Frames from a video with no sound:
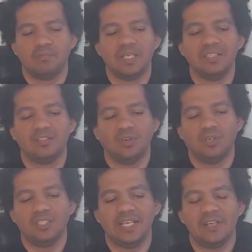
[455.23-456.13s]
based
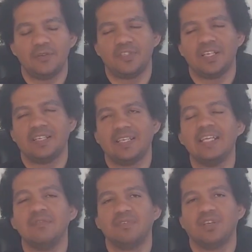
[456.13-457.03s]
on the energetic
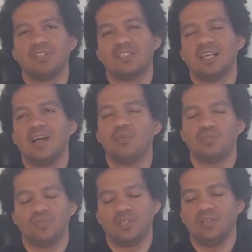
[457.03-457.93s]
influx and
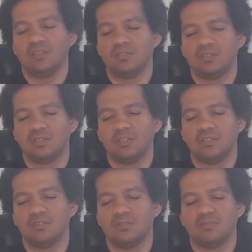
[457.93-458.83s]
outflux,
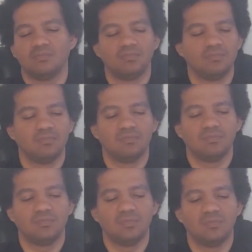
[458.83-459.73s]
um,
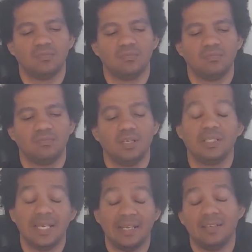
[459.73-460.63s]

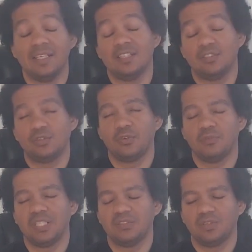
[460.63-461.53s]
again, in its
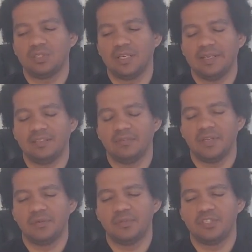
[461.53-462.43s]
turn based on collective
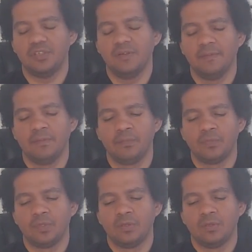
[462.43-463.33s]
energy,
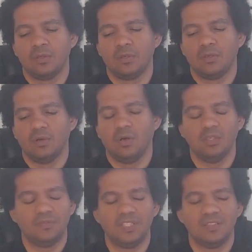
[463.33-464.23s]

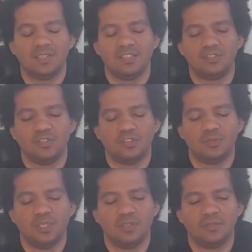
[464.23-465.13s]
all of this has
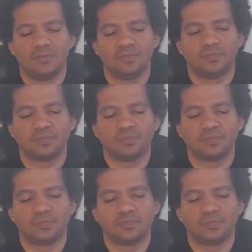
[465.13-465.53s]
just been,